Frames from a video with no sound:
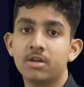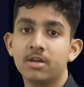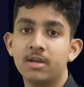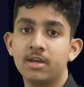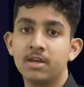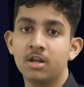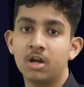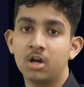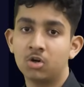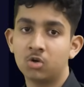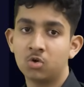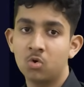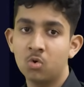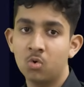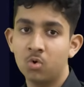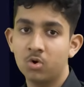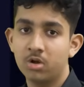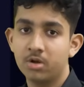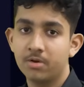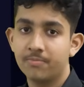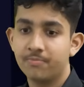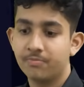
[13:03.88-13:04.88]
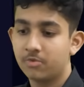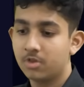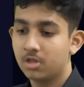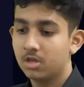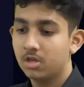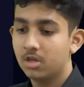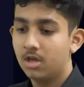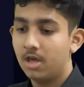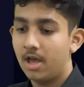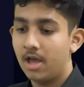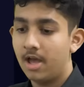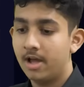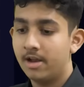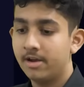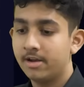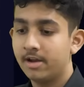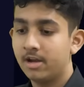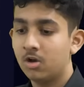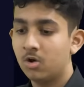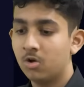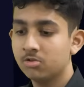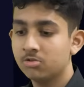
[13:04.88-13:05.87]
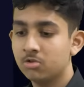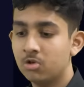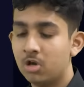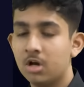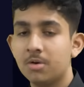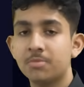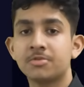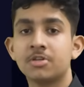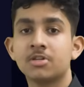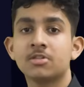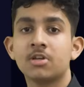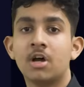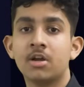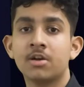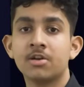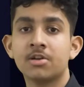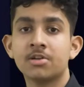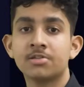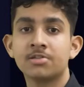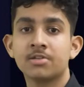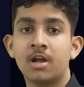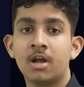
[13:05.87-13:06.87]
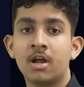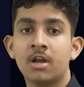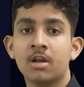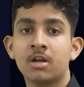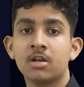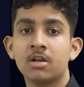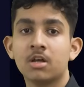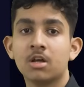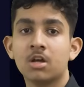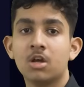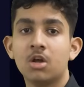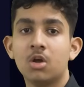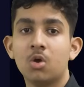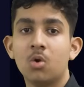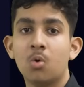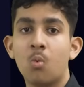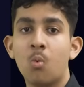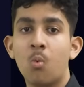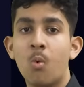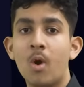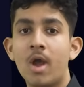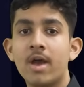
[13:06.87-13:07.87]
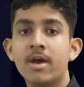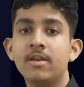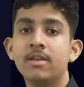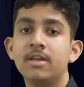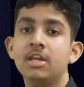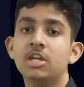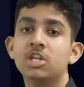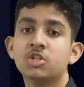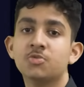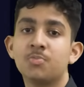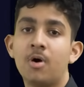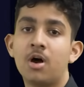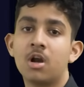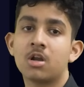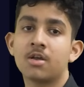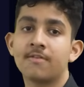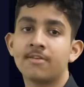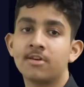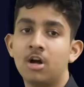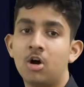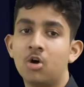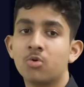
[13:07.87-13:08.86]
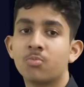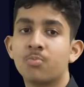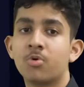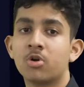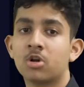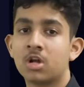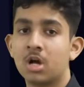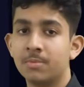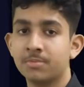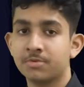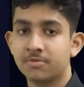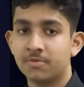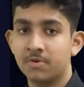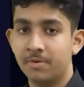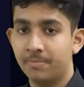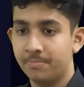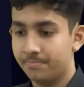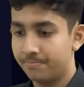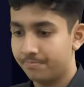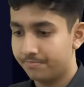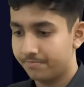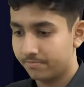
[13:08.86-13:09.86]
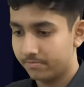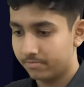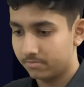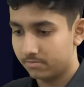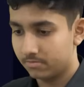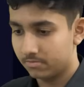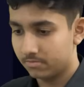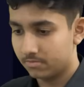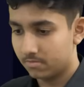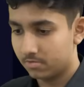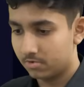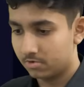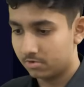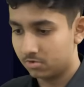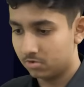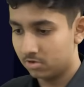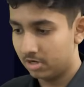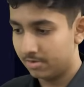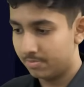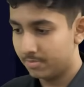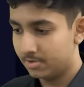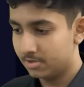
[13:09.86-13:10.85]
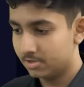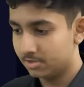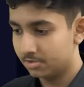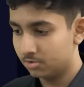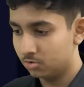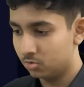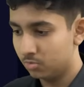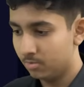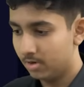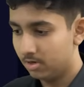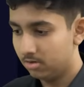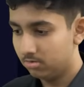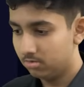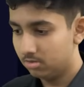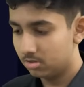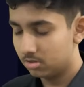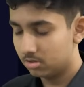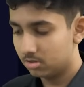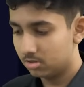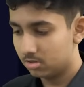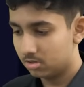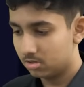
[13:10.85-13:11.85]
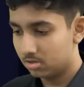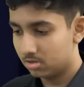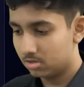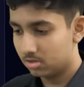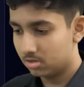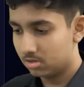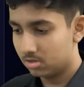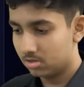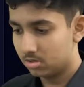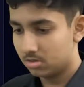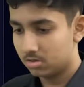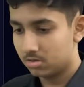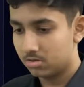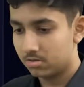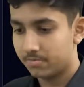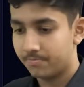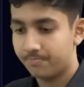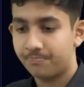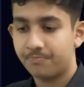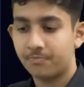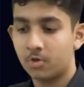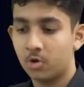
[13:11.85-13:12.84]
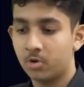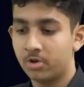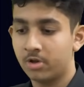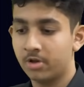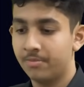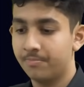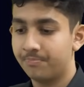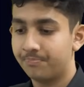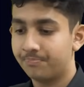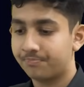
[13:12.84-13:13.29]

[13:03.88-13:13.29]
in our code and it also helps us understand where each part of our output comes from so let me just zoom out okay